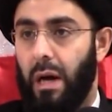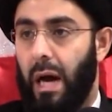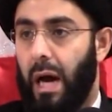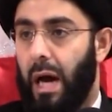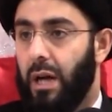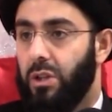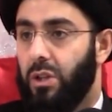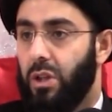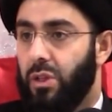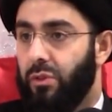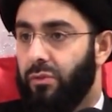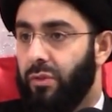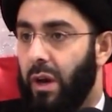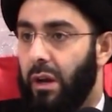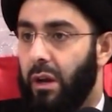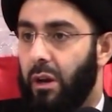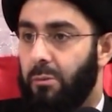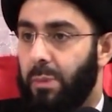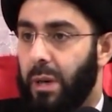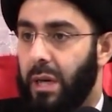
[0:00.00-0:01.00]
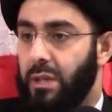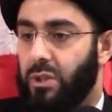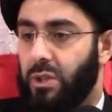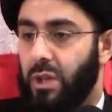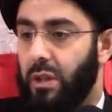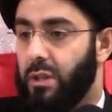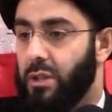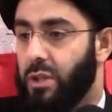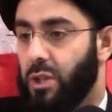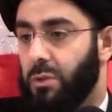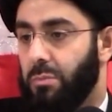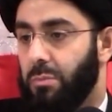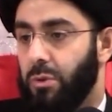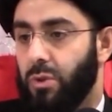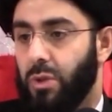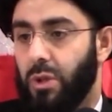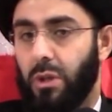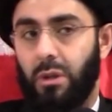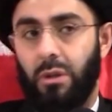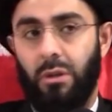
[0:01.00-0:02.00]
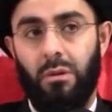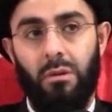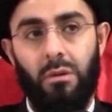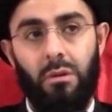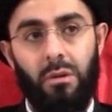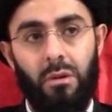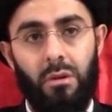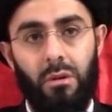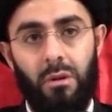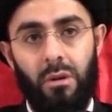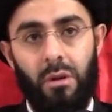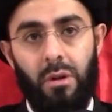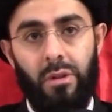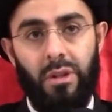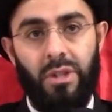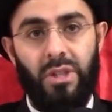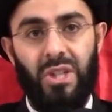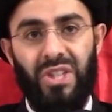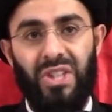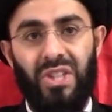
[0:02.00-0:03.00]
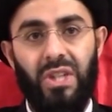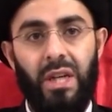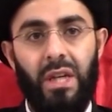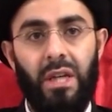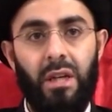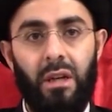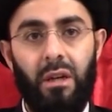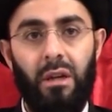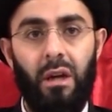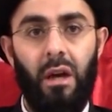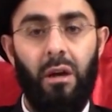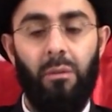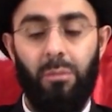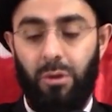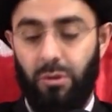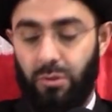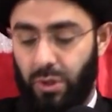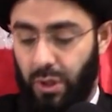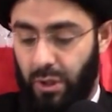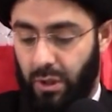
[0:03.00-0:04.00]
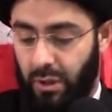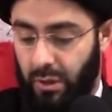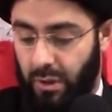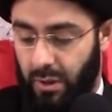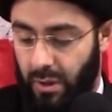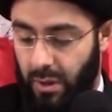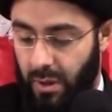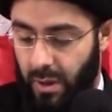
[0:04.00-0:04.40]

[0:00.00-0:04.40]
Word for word: hadith of Ahlul Bayt say this is music. This is singing and music.